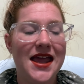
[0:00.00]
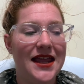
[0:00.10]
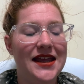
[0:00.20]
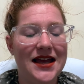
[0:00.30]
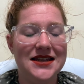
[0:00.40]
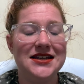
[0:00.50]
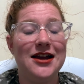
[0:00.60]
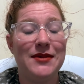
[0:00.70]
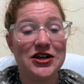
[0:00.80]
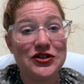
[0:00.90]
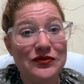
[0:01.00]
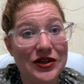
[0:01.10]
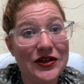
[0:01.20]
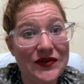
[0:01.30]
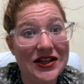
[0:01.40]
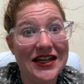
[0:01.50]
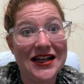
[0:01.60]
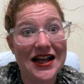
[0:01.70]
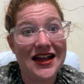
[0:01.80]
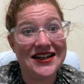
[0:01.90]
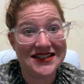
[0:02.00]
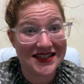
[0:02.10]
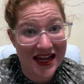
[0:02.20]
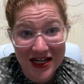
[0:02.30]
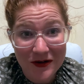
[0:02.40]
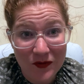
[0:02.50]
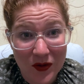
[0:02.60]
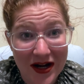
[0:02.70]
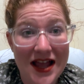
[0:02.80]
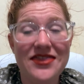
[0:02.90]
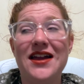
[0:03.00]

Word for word: and I'm actually really, really excited for it.